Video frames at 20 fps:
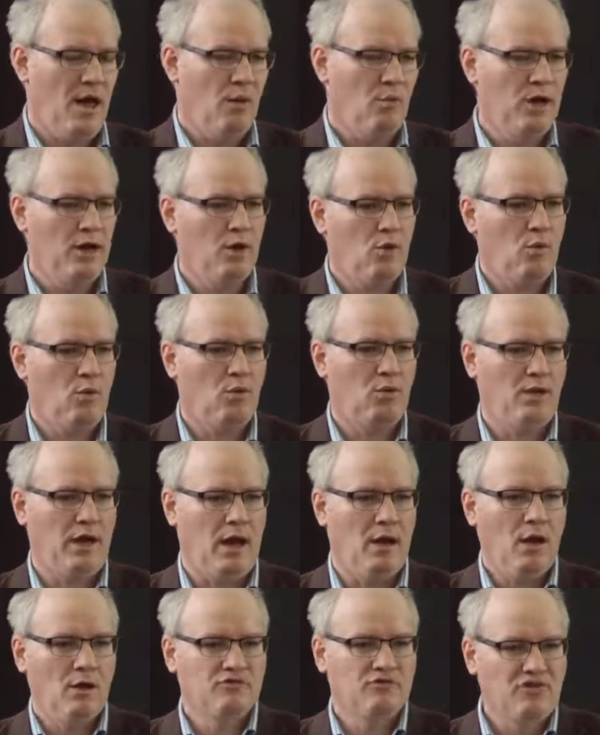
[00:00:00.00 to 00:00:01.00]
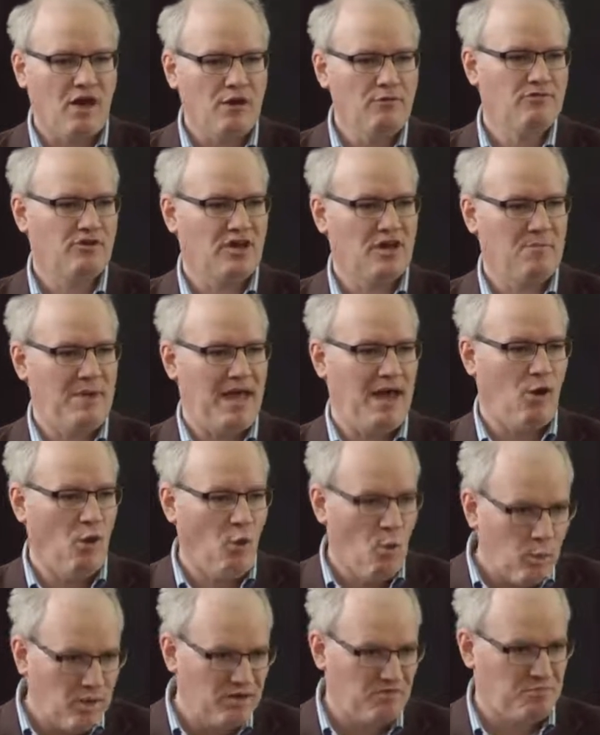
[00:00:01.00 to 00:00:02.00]
We all, don't commit,
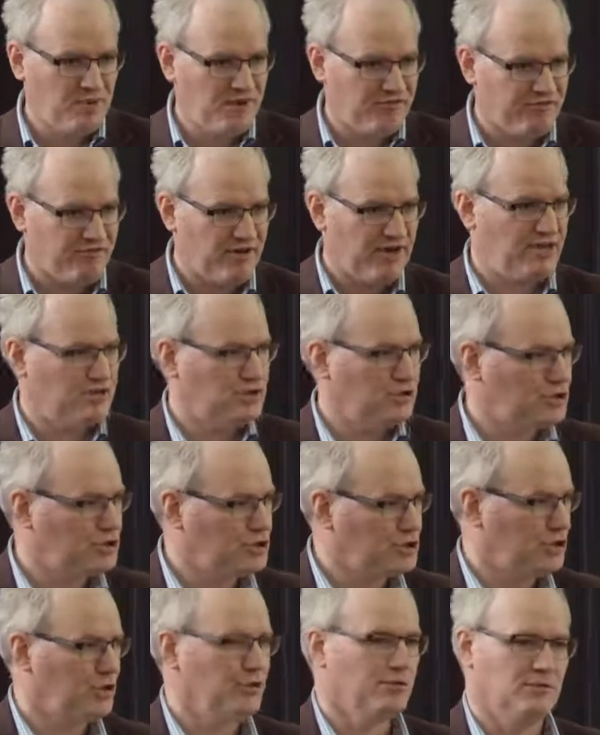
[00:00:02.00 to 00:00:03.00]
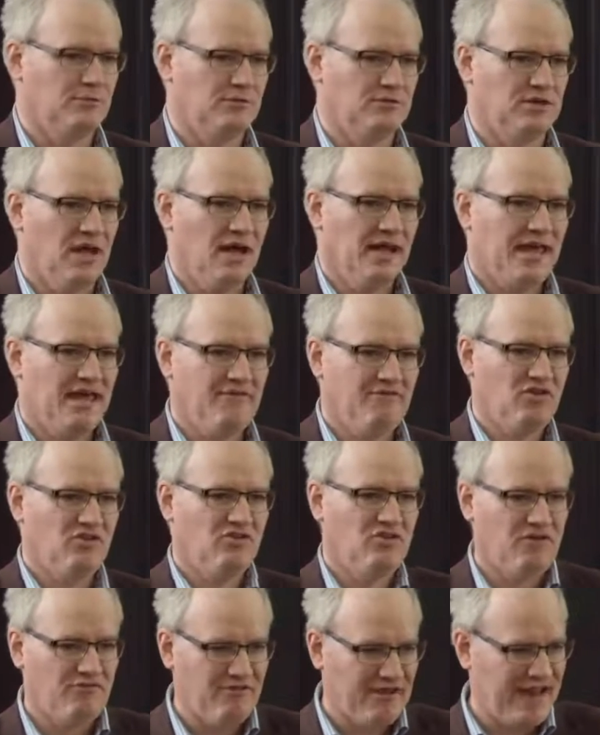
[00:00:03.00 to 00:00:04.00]
always be free to choose, give
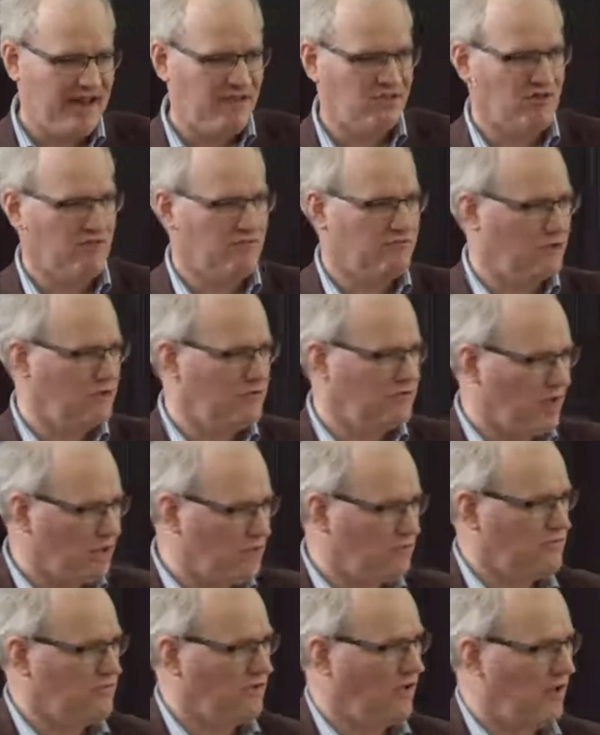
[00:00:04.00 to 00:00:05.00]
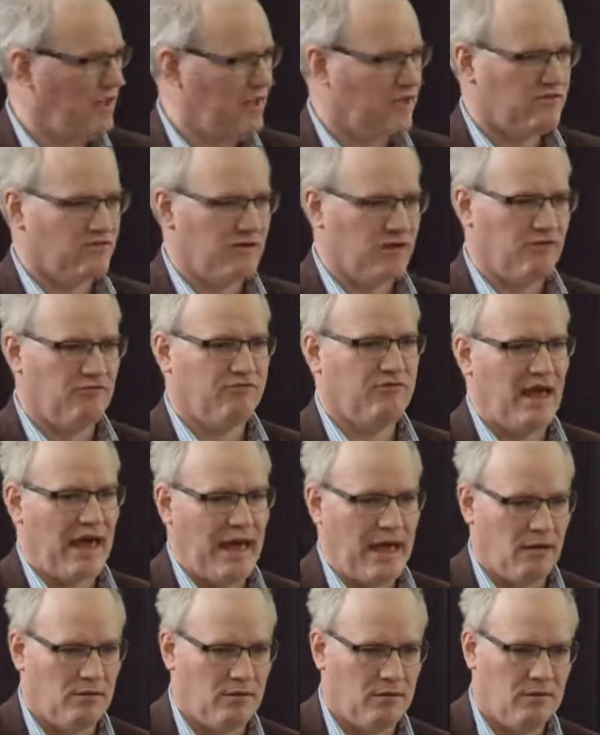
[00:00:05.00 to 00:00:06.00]
yourself an exit route, don't tie yourself
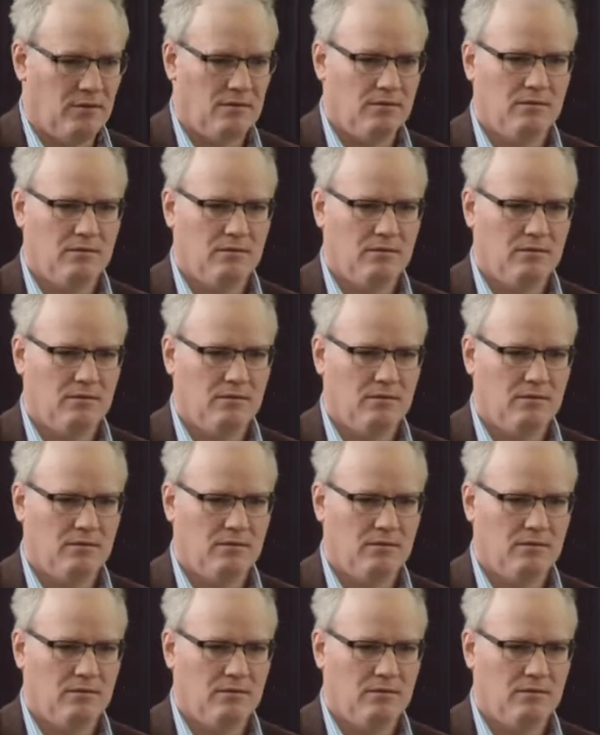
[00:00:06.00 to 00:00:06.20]
down.